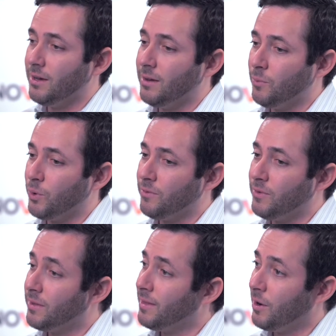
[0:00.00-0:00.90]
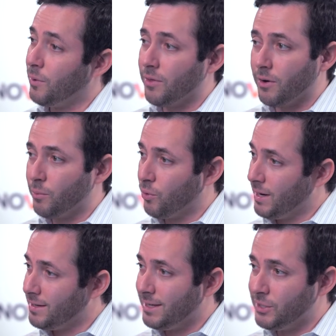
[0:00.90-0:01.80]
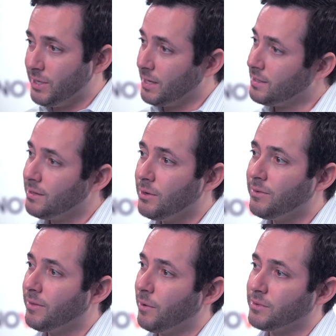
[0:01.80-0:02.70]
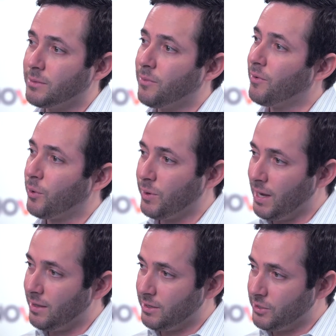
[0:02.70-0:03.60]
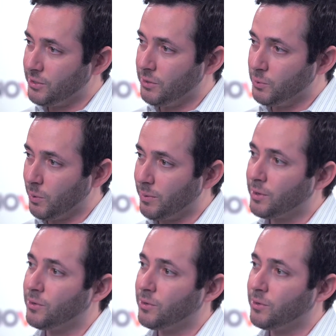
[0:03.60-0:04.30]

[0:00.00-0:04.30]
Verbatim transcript: Um, we've done that with our brand TGIT. We've done that with some of our reality shows where we're